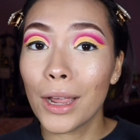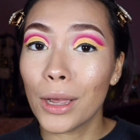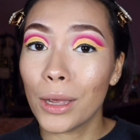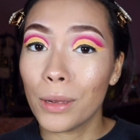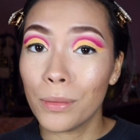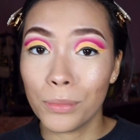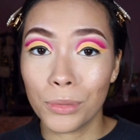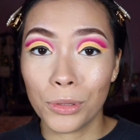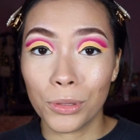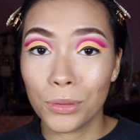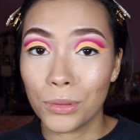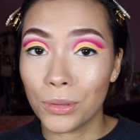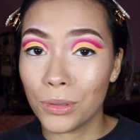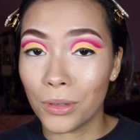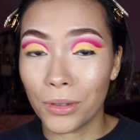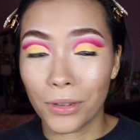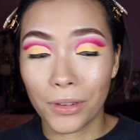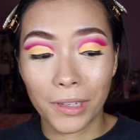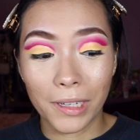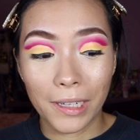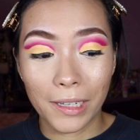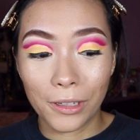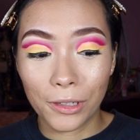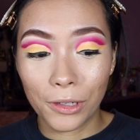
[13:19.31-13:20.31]
I'm so
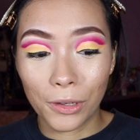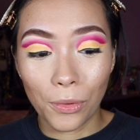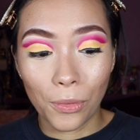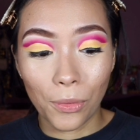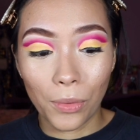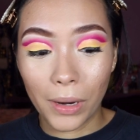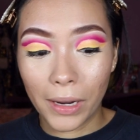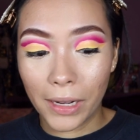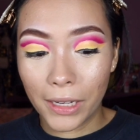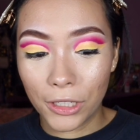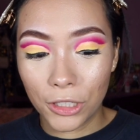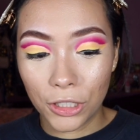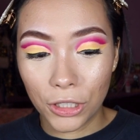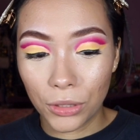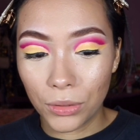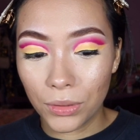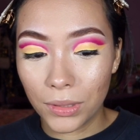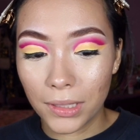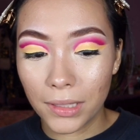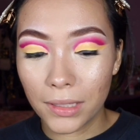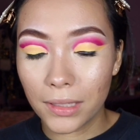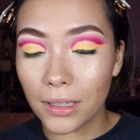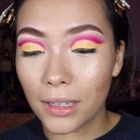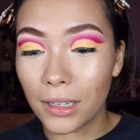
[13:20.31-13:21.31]
sorry, I don't know why I
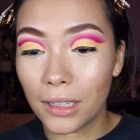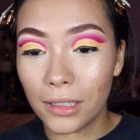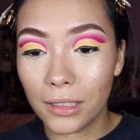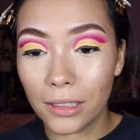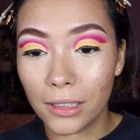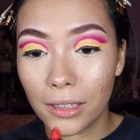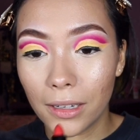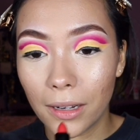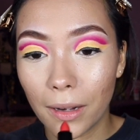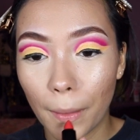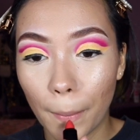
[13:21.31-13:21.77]
chose this color,